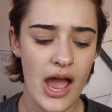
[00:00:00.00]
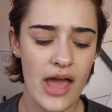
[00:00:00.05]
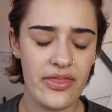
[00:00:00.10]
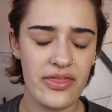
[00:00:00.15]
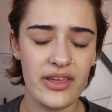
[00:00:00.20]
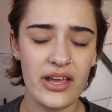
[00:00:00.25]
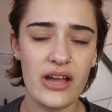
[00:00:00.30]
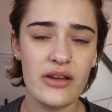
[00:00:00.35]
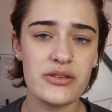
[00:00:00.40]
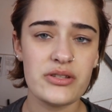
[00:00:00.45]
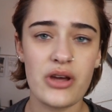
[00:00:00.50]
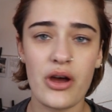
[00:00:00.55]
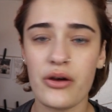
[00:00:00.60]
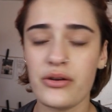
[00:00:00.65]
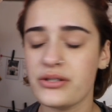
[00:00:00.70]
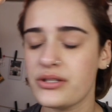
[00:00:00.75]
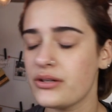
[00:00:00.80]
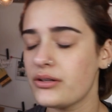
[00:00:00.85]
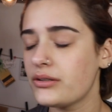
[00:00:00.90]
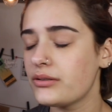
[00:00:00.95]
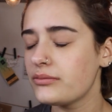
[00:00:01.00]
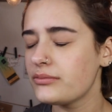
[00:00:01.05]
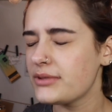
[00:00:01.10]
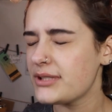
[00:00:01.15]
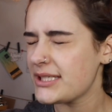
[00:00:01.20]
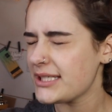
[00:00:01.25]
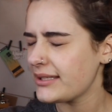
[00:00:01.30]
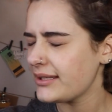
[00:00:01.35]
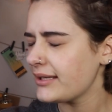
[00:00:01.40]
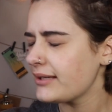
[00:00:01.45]
I think I was also
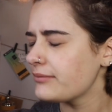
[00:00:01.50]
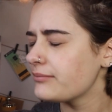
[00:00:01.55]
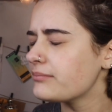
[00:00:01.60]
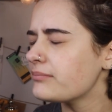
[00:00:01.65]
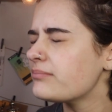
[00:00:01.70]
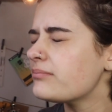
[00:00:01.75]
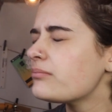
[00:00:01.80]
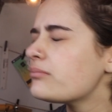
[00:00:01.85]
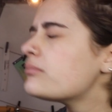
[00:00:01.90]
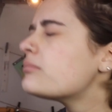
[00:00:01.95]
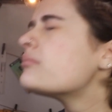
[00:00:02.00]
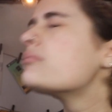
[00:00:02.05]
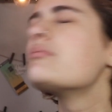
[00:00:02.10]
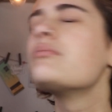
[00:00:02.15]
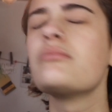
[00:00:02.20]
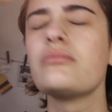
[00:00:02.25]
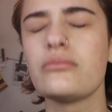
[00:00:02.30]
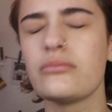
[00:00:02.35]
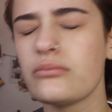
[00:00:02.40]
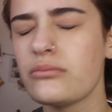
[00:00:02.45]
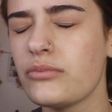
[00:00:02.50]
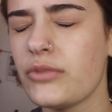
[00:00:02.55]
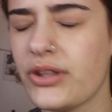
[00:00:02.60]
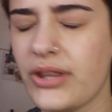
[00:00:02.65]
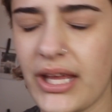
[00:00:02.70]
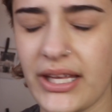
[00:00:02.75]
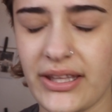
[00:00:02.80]
dealing with